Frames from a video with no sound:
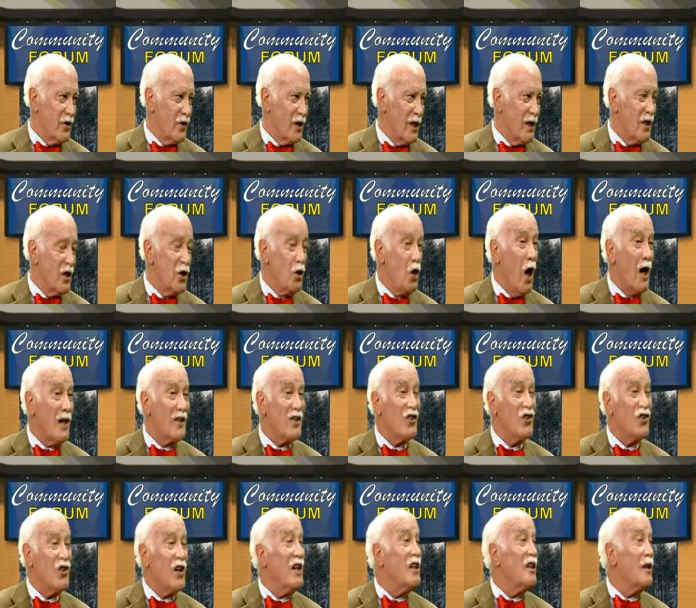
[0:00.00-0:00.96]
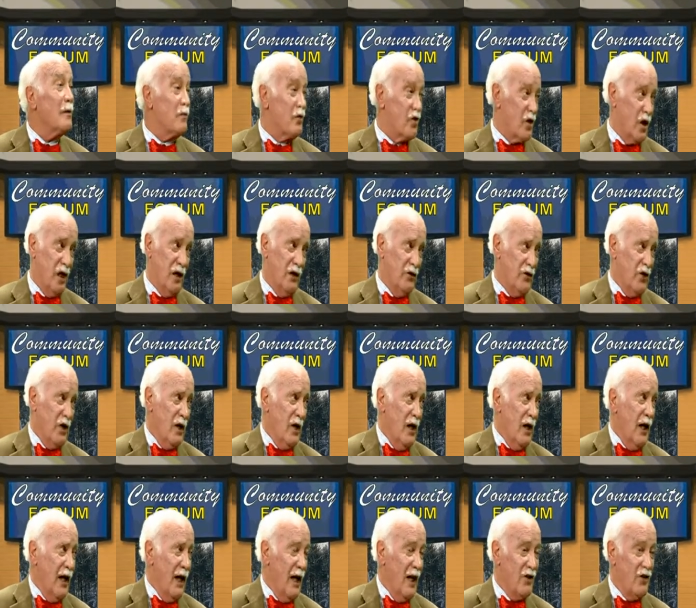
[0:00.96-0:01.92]
They did not see themselves
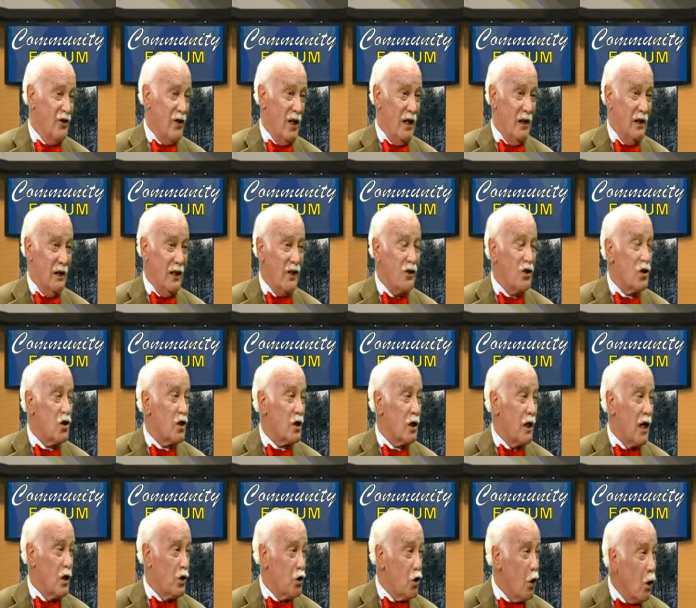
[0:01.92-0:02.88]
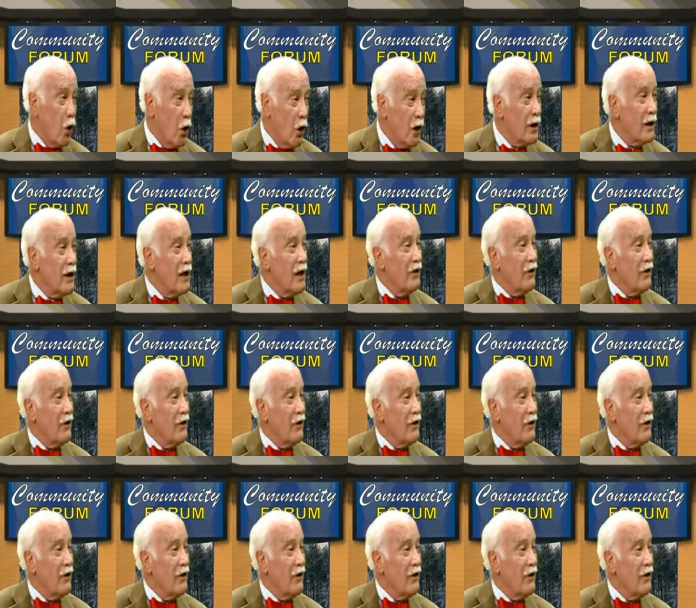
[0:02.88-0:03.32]
as the legislator.